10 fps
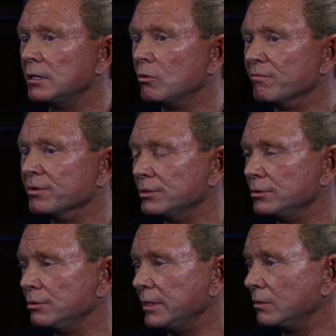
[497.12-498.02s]
However, to
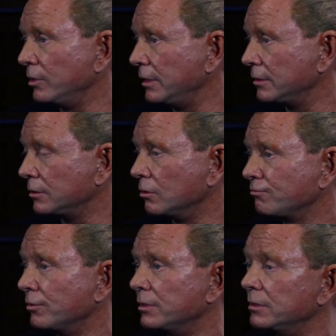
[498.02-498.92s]
do that, we had to go
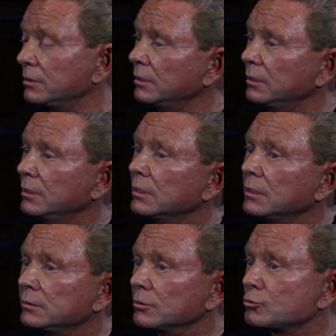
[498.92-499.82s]
in front of the
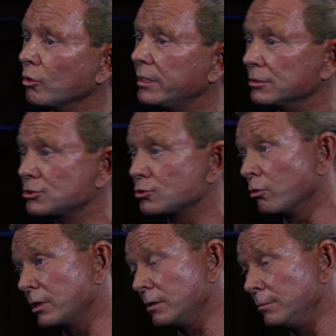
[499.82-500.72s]
Detroit
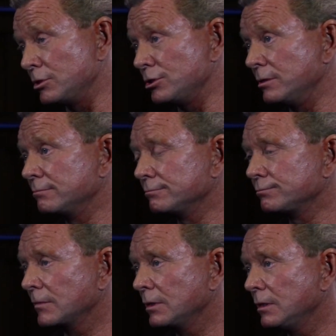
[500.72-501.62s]
Historic Commission
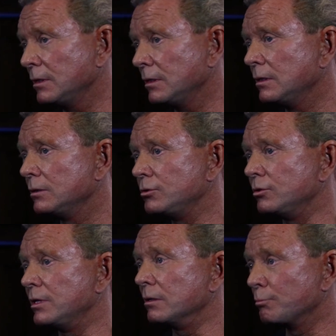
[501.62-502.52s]

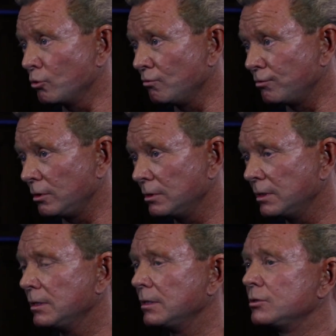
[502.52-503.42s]
to get approval
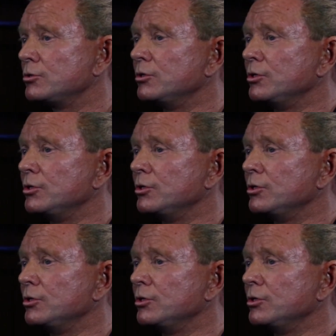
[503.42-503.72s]
to